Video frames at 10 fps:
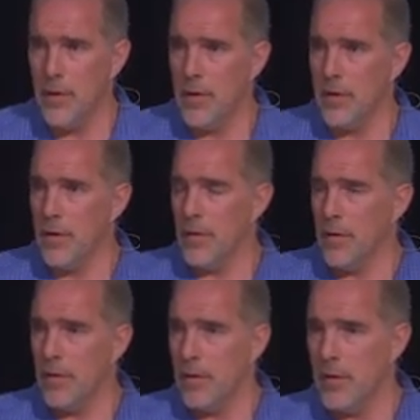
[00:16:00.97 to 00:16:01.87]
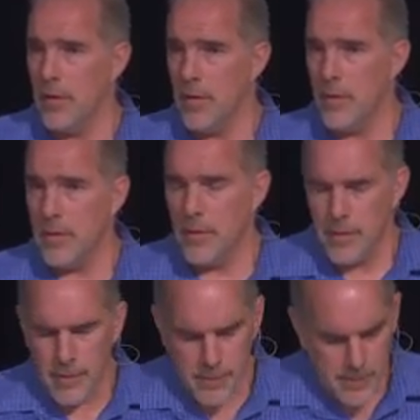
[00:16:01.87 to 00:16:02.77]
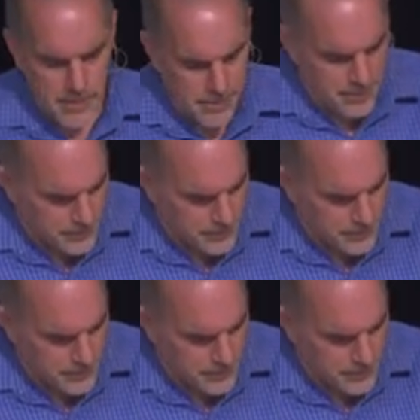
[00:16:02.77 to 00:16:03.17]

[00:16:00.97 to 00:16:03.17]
(no one is talking)